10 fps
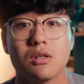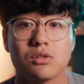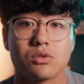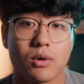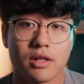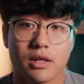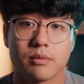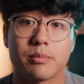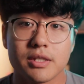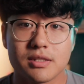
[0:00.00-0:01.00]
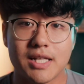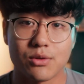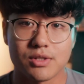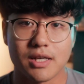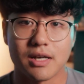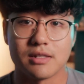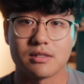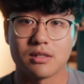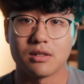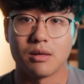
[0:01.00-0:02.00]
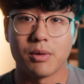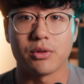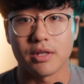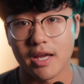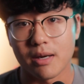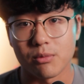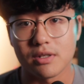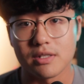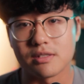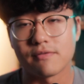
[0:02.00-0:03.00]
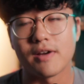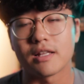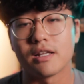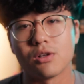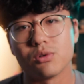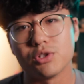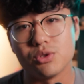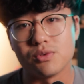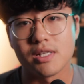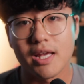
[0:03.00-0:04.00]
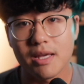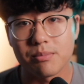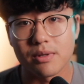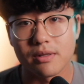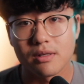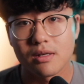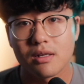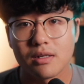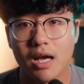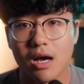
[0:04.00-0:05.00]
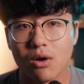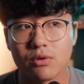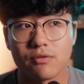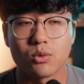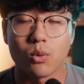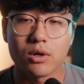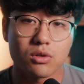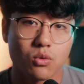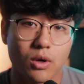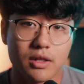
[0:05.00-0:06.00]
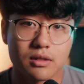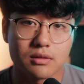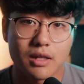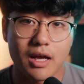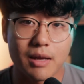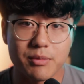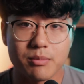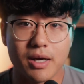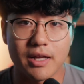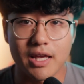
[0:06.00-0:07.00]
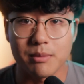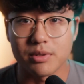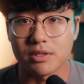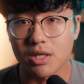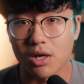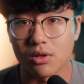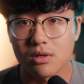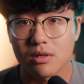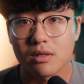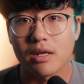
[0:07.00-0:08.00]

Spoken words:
So one of the other biggest downsides about the camera is the fact that it only shoots in 8-bit. Now, if you're wondering what I mean by 8-bit color,